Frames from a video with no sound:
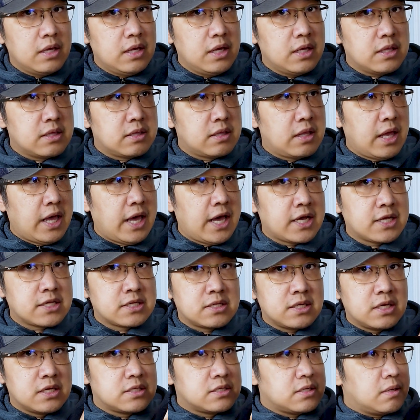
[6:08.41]
it
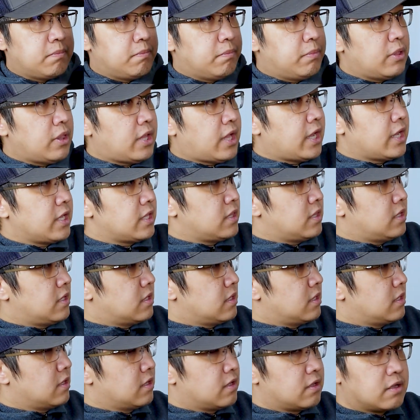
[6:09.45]
acts as a blind
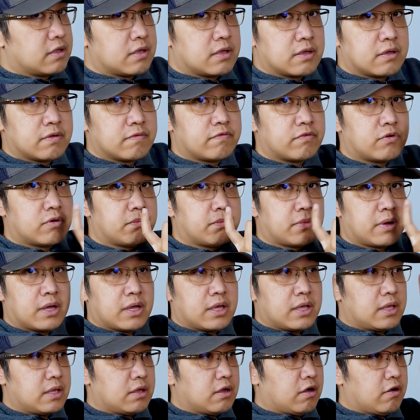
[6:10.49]
for
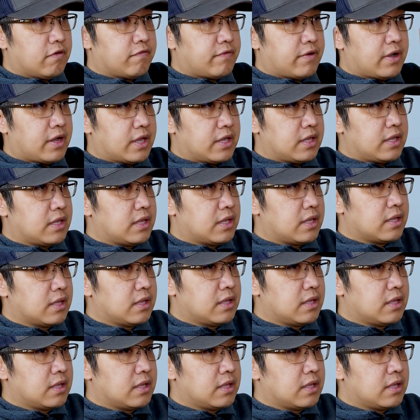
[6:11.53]
my off eye.